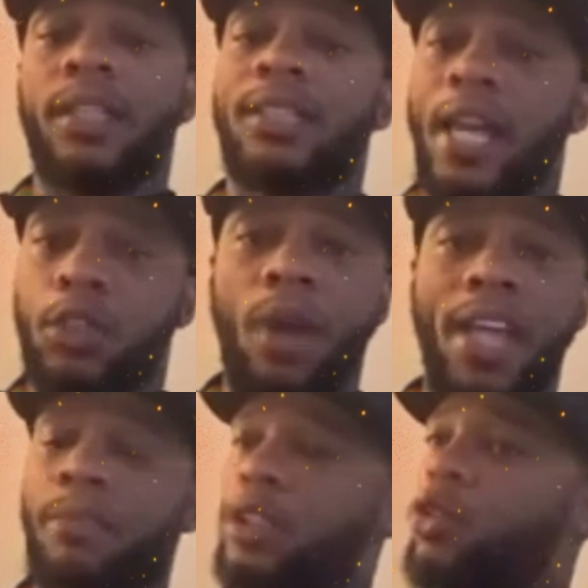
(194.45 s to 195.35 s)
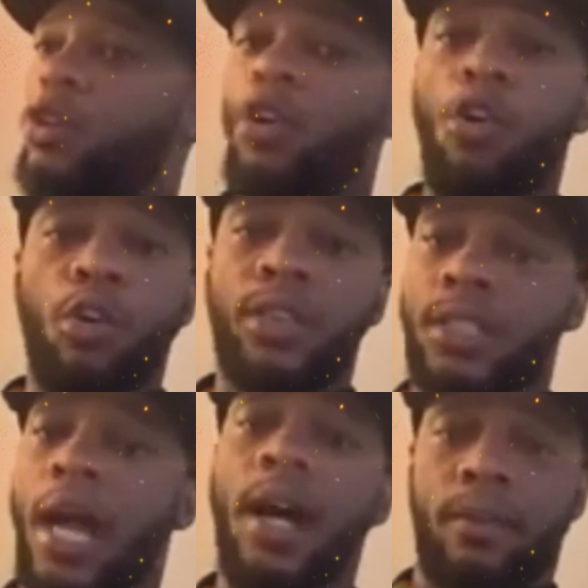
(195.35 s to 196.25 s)
because that's who has my daughter all
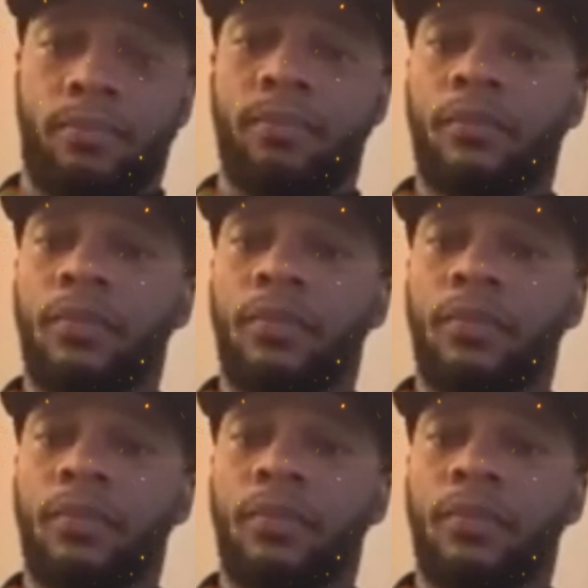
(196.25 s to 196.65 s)
the time.